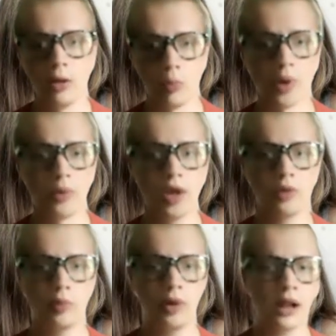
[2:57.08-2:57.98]
When
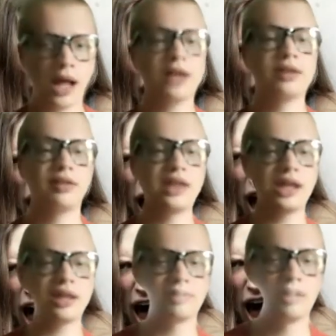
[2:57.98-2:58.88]
we realize
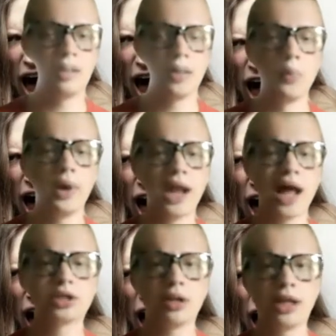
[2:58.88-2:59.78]
this, we
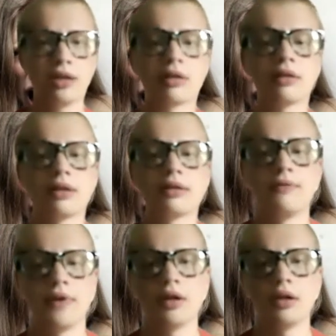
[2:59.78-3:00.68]
naturally start to
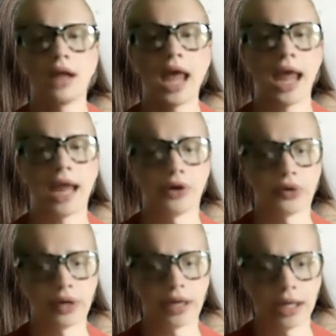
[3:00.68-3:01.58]
feel angry.